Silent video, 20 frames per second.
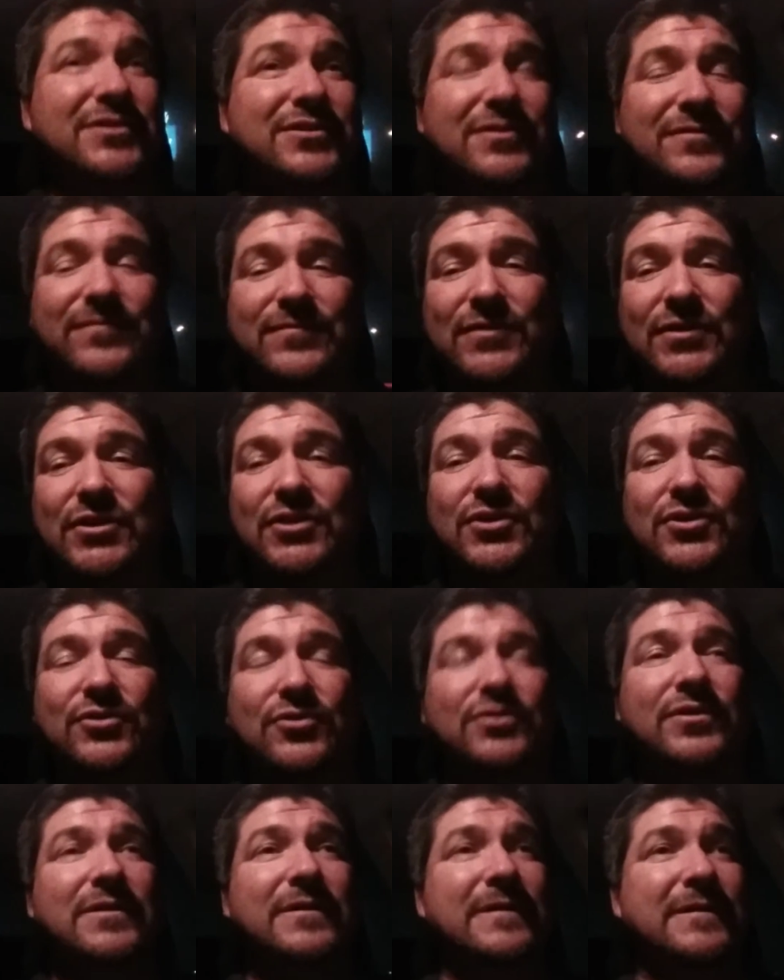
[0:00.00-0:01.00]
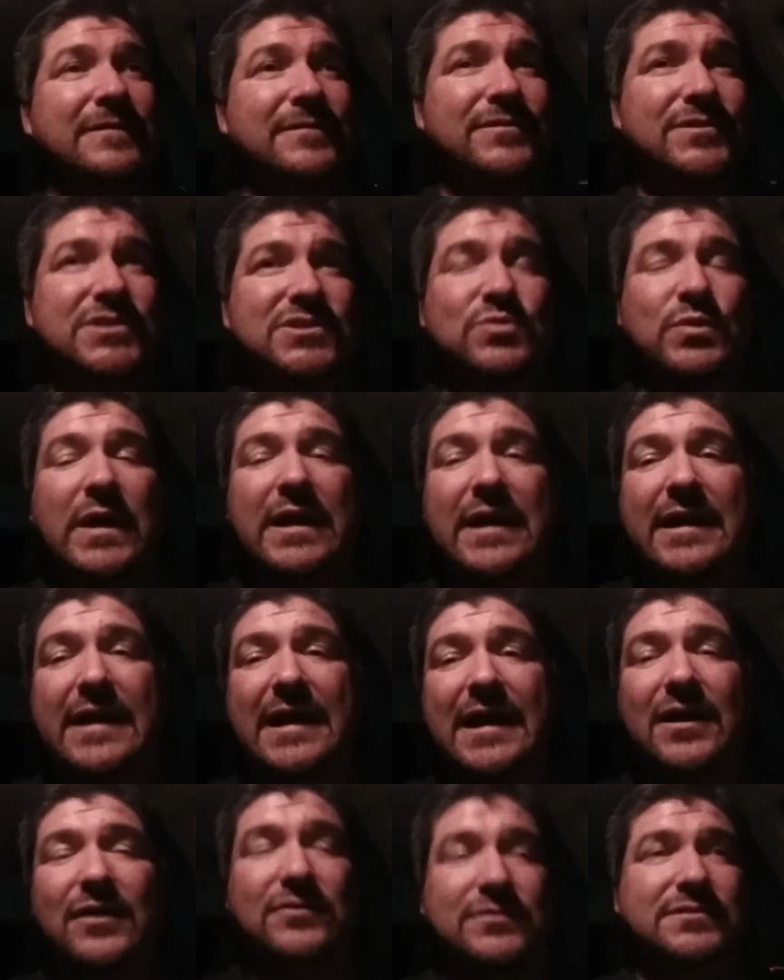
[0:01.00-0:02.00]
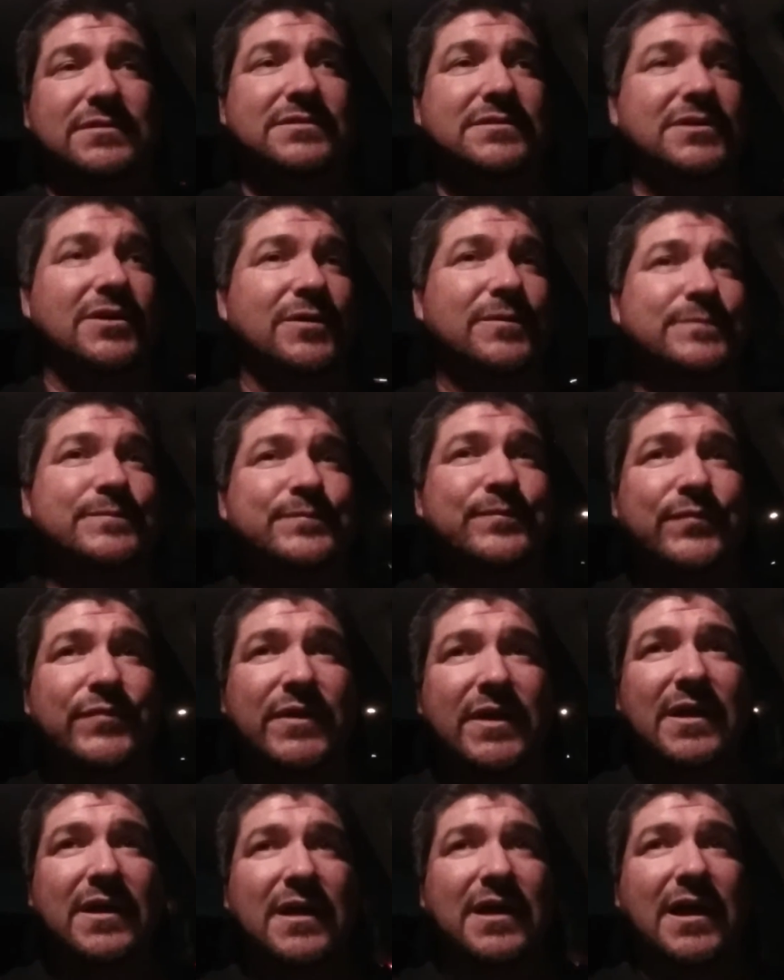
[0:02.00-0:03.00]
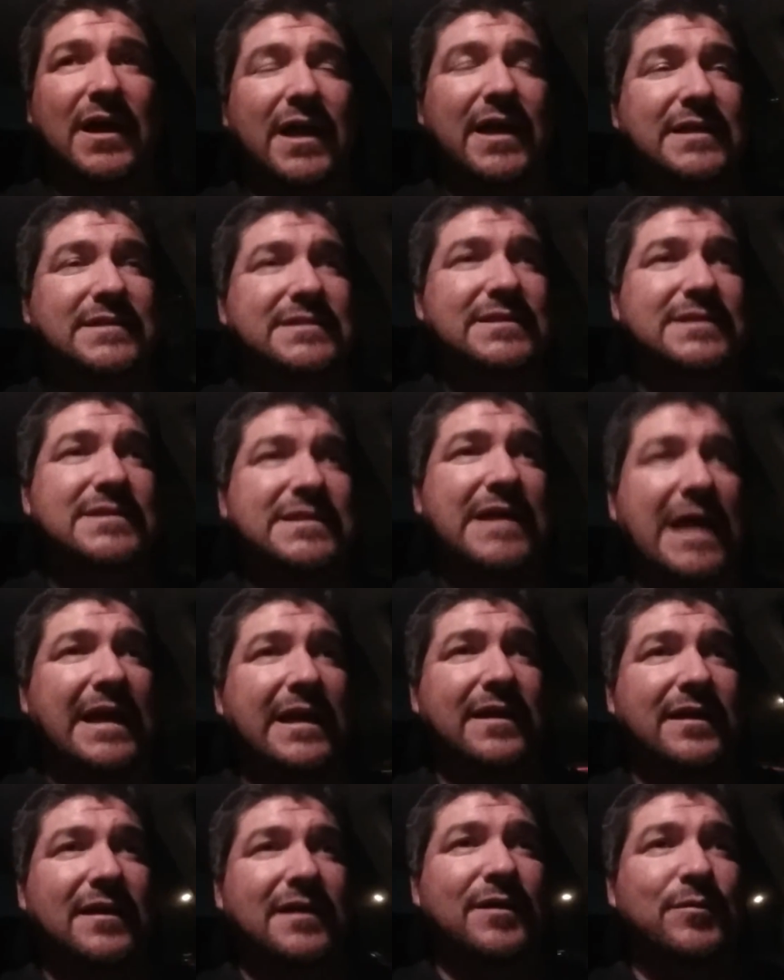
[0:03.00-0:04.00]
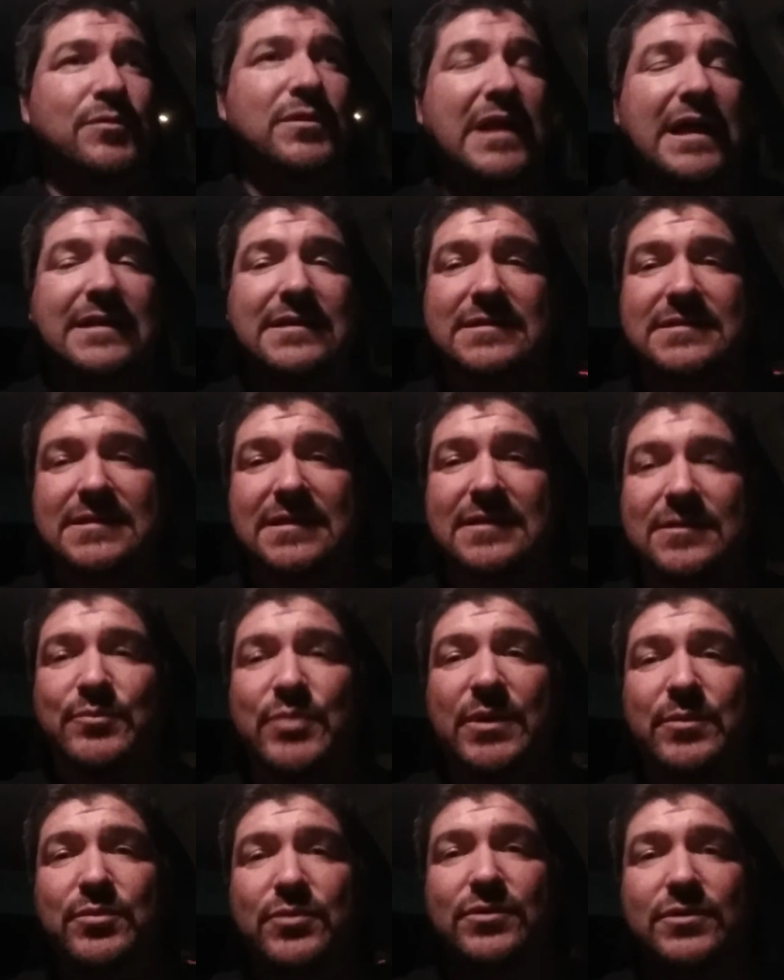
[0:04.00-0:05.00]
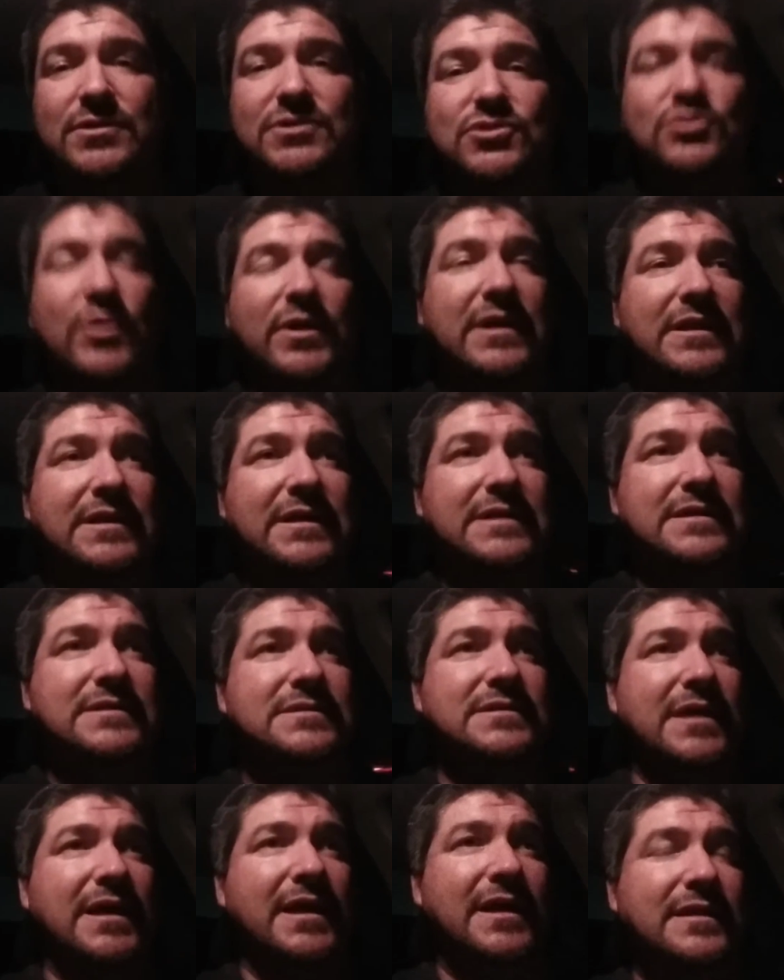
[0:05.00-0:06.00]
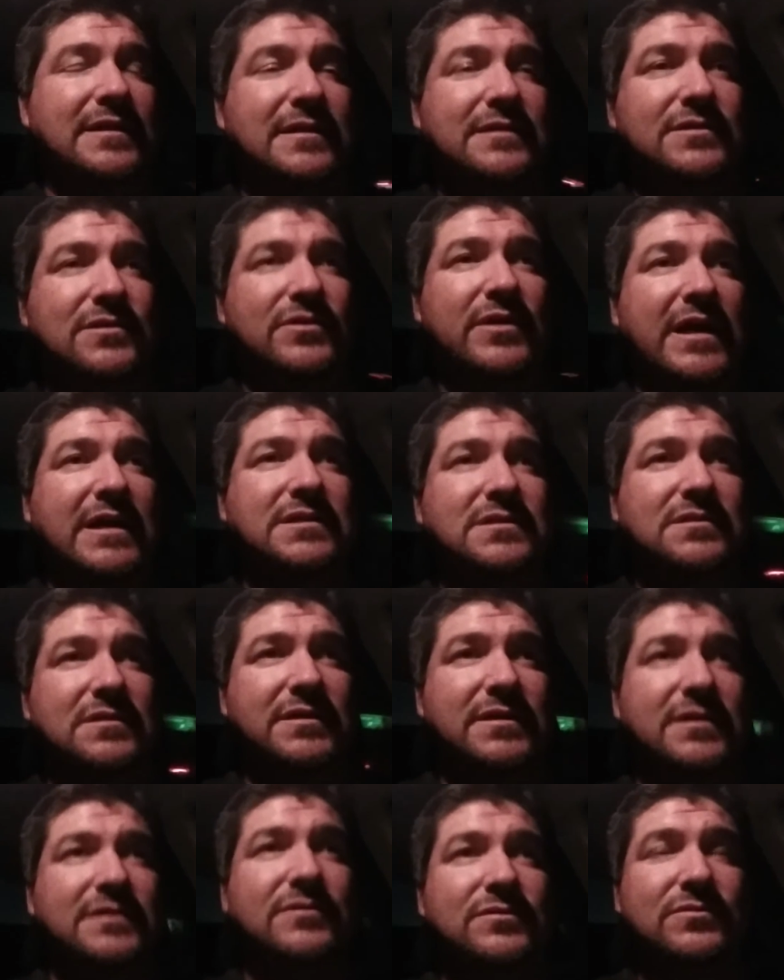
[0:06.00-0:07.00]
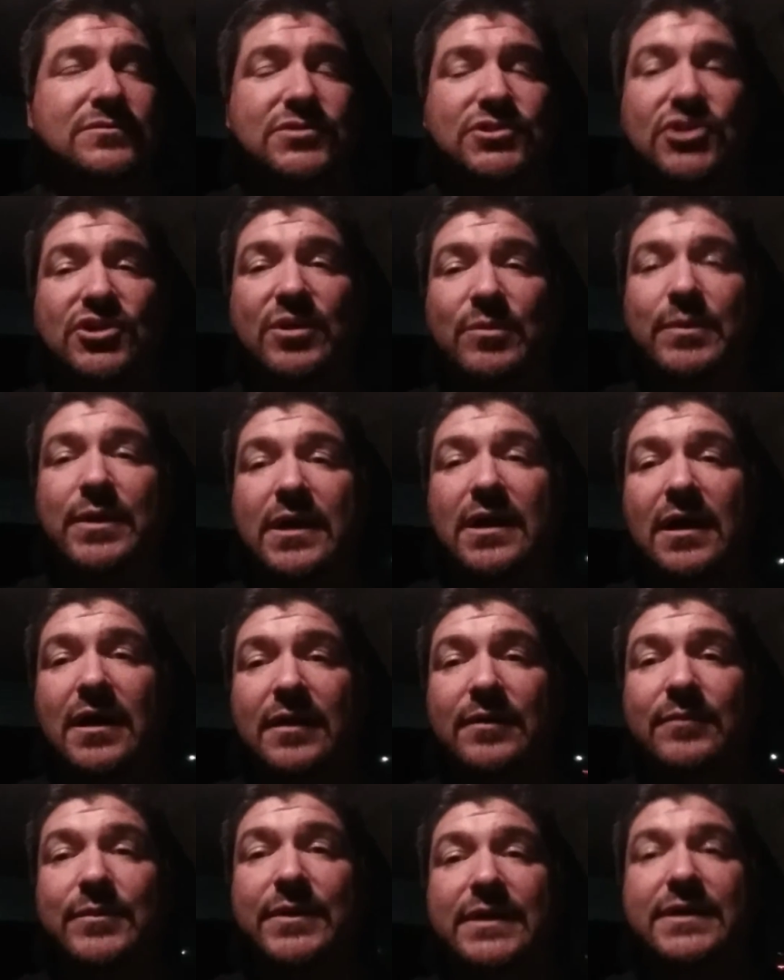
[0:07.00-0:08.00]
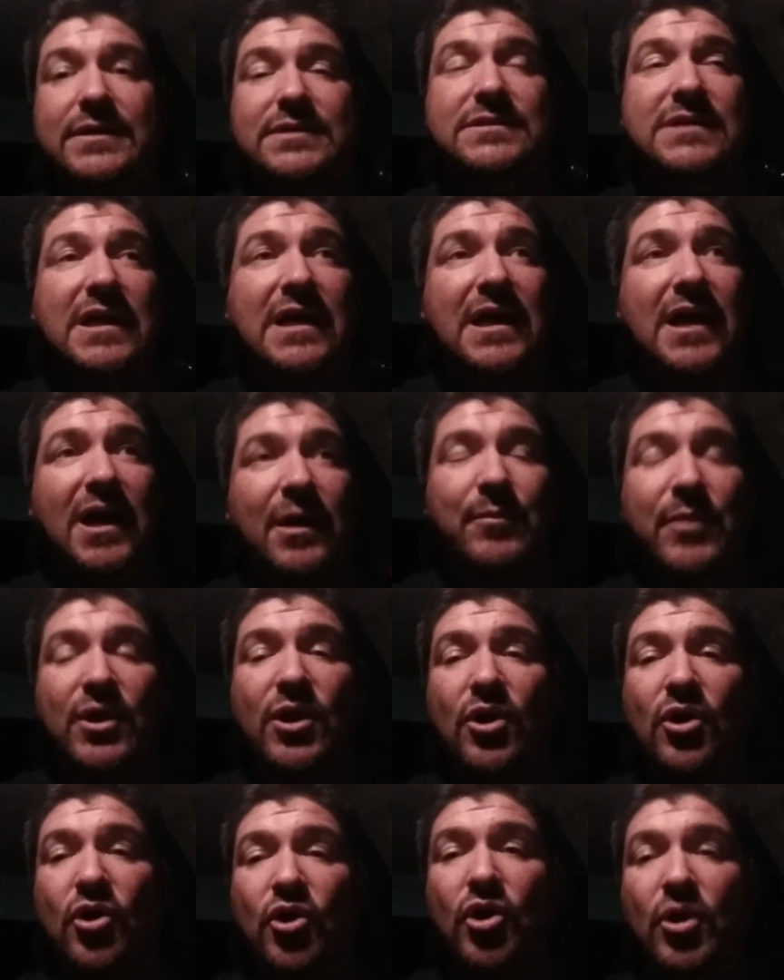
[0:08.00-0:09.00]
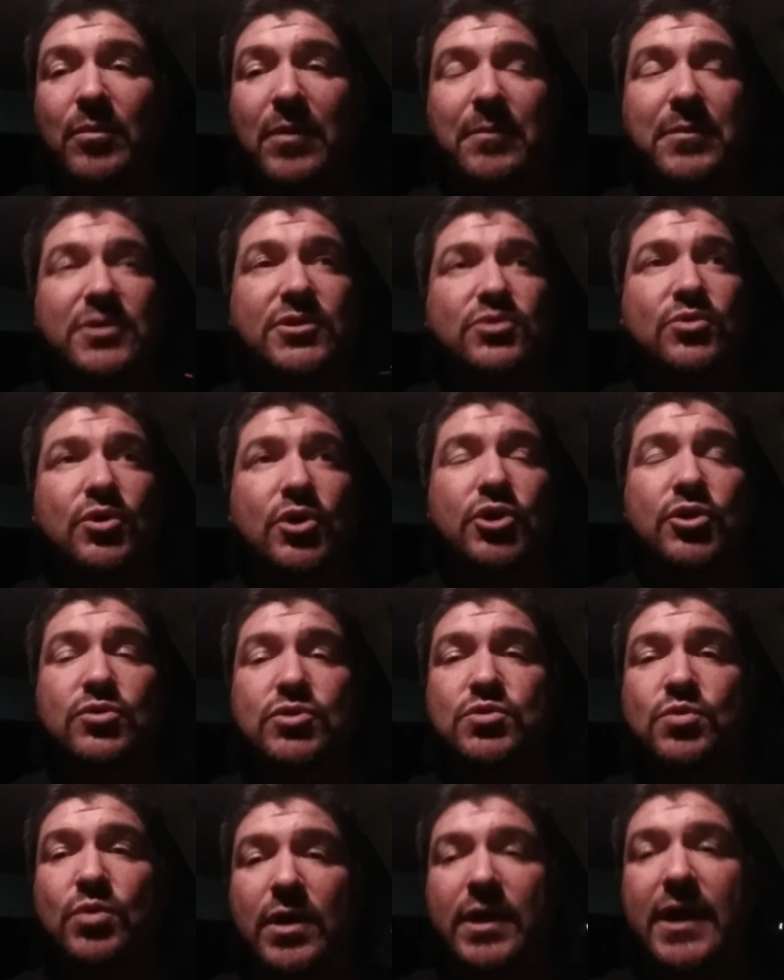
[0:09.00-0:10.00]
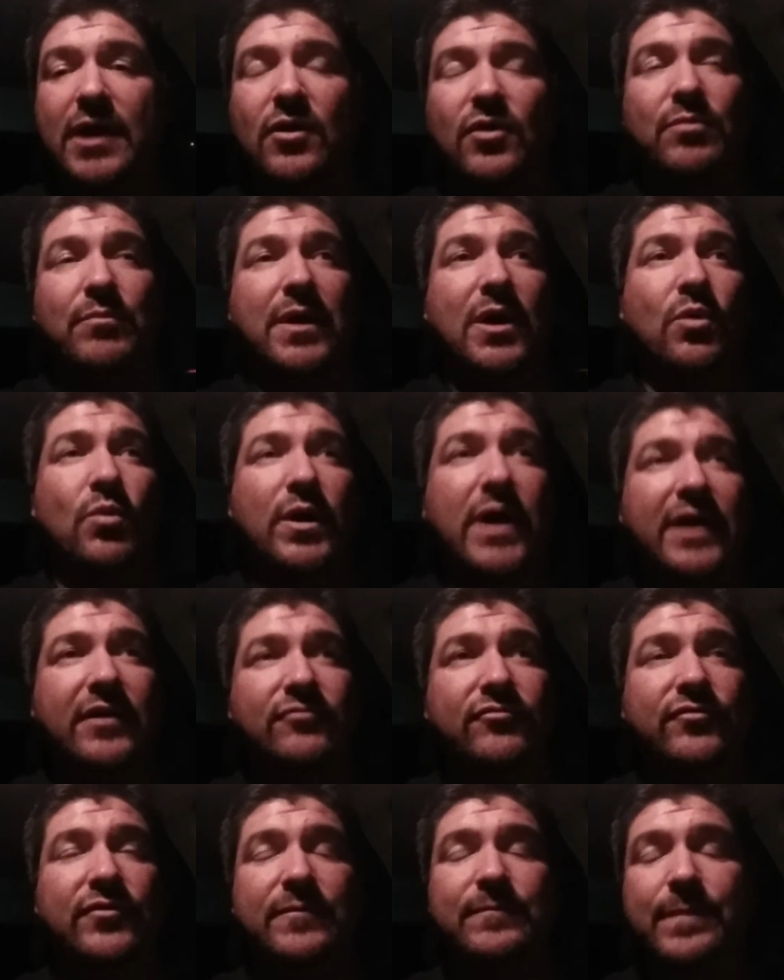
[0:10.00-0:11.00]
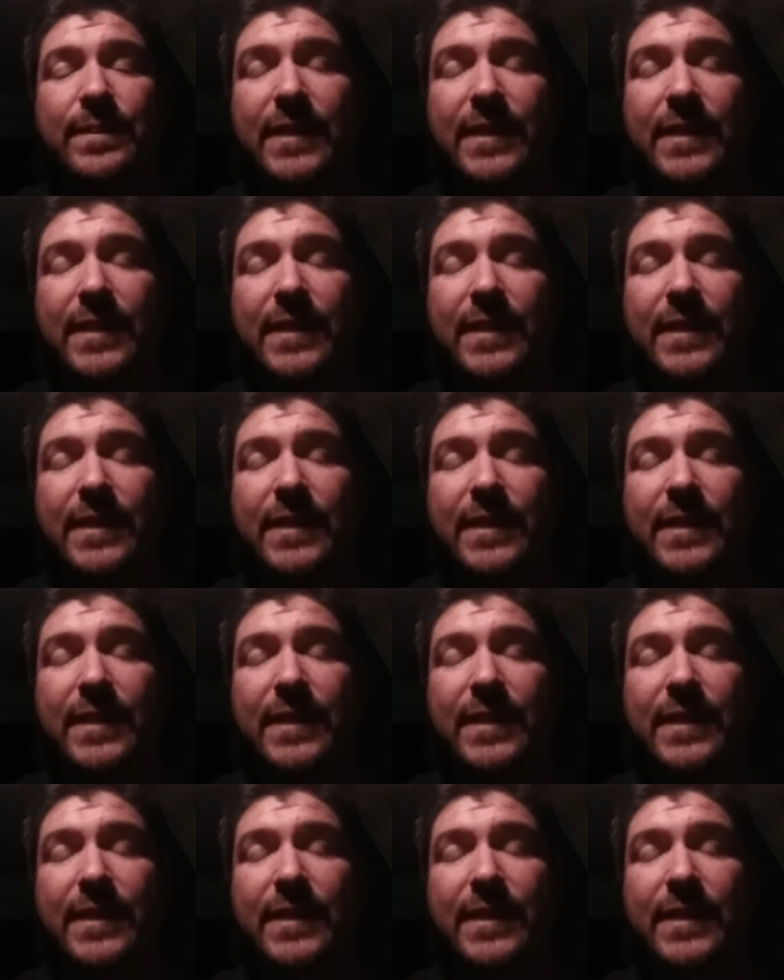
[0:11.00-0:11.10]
Good for you. Sweat it out. So it's exciting. I'm glad to see that people are enjoying these and that they're actually cheering me on because I'm going to go home. I'm going to do a huge workout with my wife.